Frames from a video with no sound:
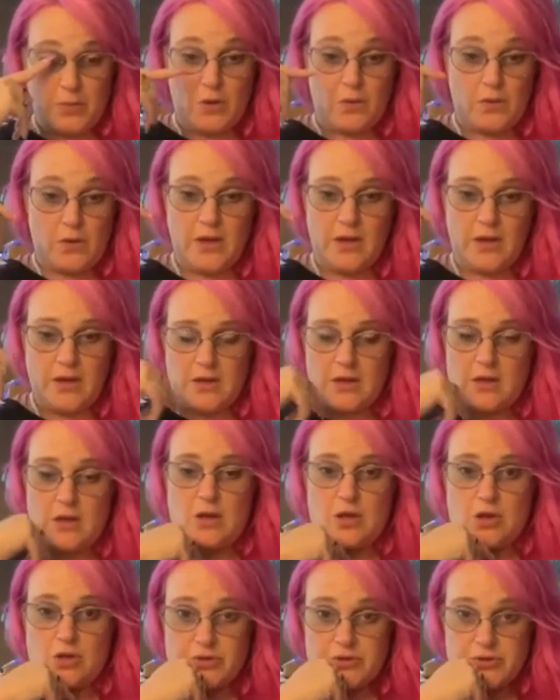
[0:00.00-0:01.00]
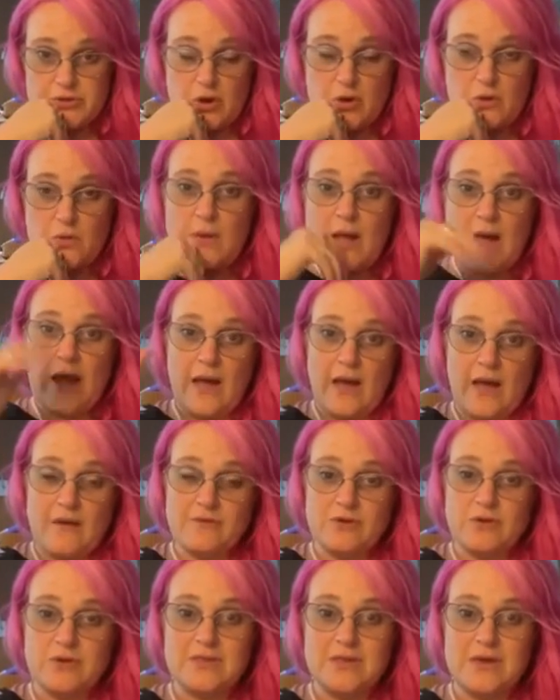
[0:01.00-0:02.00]
Okay, so have
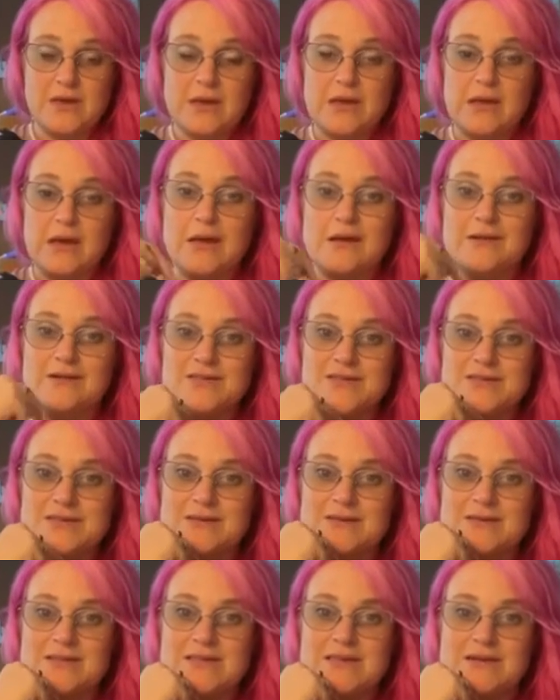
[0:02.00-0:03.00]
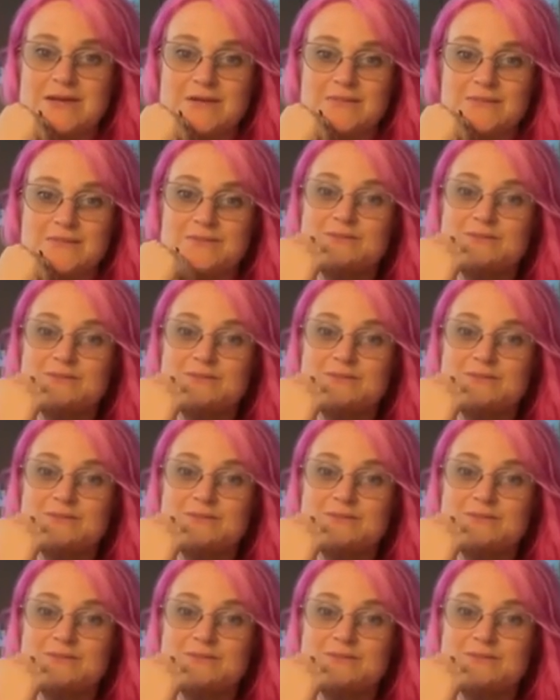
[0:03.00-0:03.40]
a good day, and I'll see you guys later.